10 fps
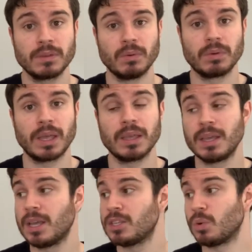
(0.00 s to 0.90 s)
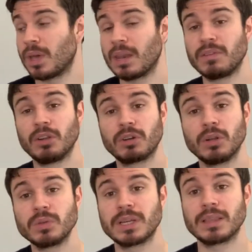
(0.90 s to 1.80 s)
Okay, so again, if you look
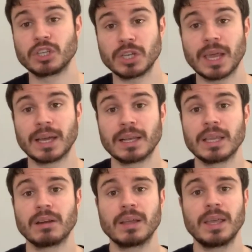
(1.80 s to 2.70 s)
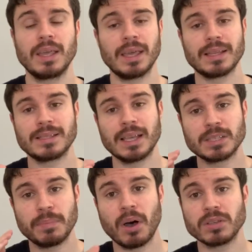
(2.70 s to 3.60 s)
closely at the shin angle here, it stays
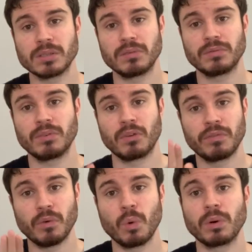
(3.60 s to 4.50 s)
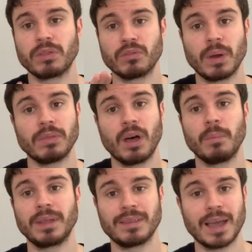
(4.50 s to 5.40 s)
positive or forward throughout the
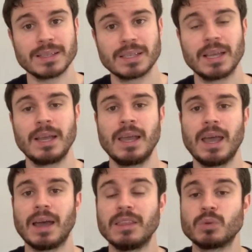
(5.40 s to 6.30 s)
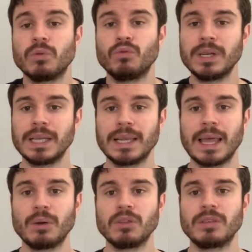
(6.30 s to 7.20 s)
hopping task, and this will really
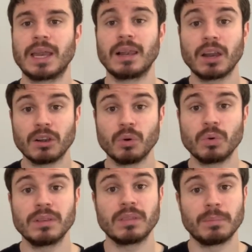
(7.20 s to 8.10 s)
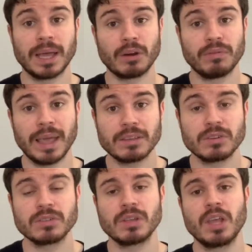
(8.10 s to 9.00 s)
allow you to get a lot of load into the plantar
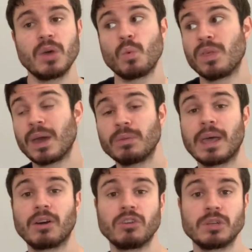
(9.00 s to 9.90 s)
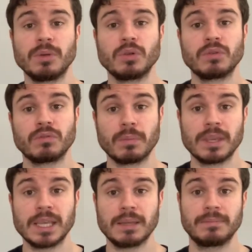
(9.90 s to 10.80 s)
flexors without that contribution from the
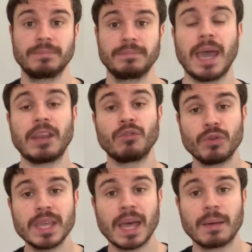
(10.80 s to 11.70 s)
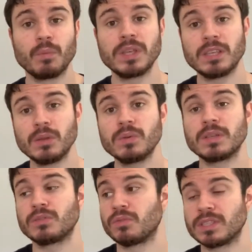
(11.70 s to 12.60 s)
knee. And in rehab, we use
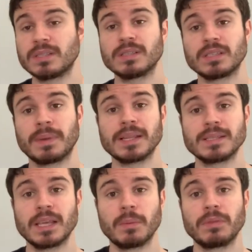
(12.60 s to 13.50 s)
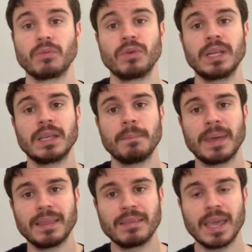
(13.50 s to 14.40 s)
this resistance band setup to really
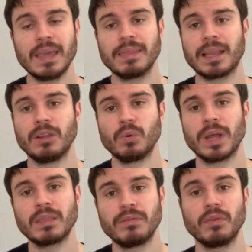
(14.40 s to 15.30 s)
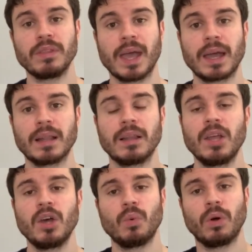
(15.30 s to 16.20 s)
maintain that load at the foot and the ankle
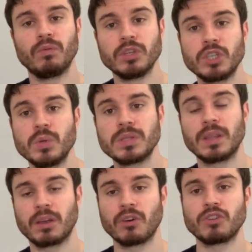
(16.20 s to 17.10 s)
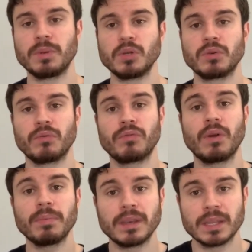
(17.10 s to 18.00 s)
while reducing the contribution
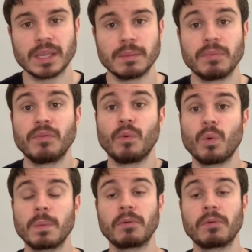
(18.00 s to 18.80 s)
from the knee before we